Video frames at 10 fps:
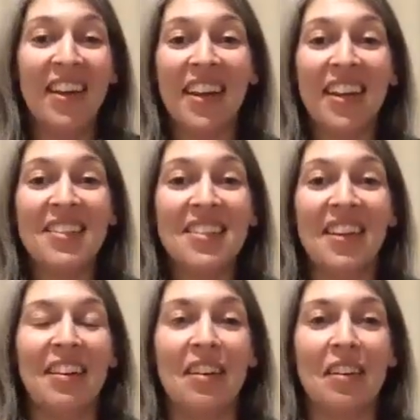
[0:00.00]
it is
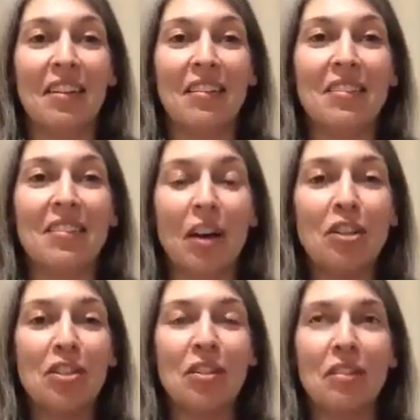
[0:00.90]
in
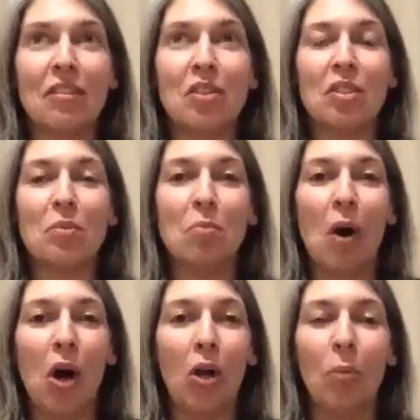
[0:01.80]
such
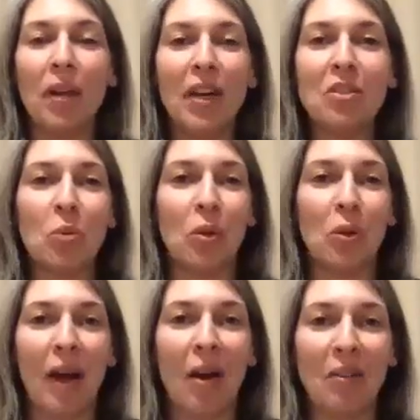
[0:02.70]
small, minuscule
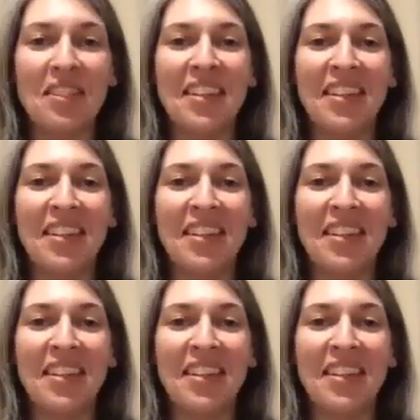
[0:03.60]
amounts,